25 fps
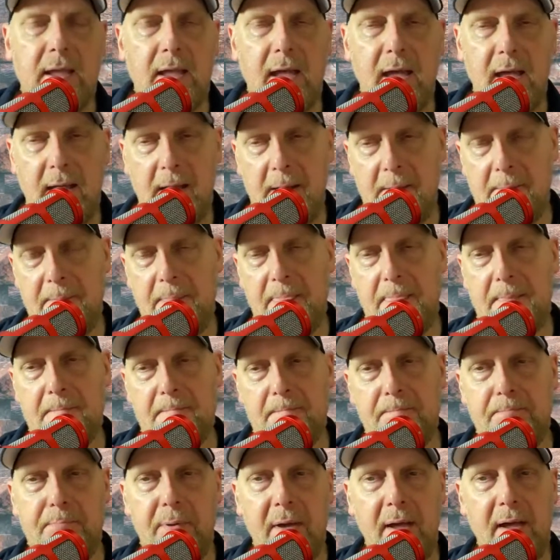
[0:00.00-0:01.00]

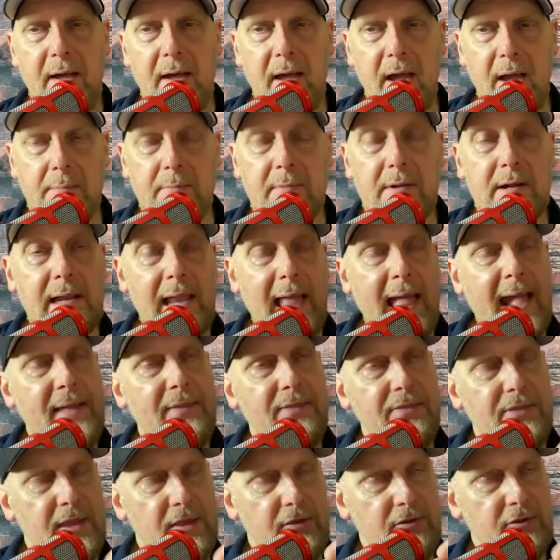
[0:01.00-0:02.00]
But I'm
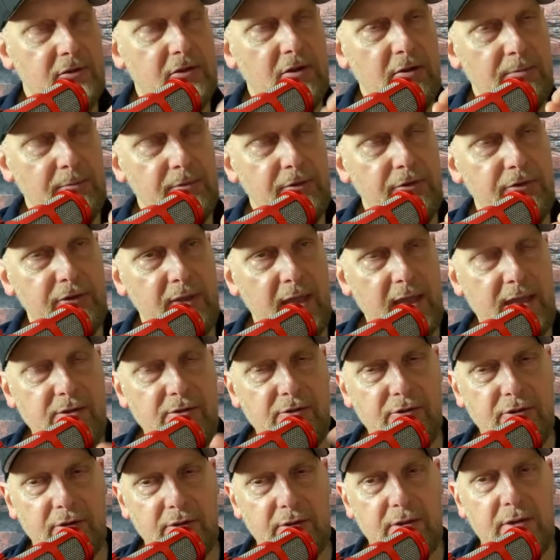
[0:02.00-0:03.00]
glad this
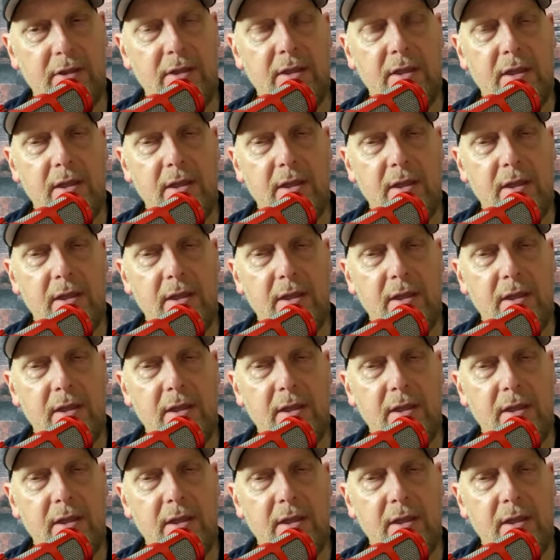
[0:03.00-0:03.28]
conversation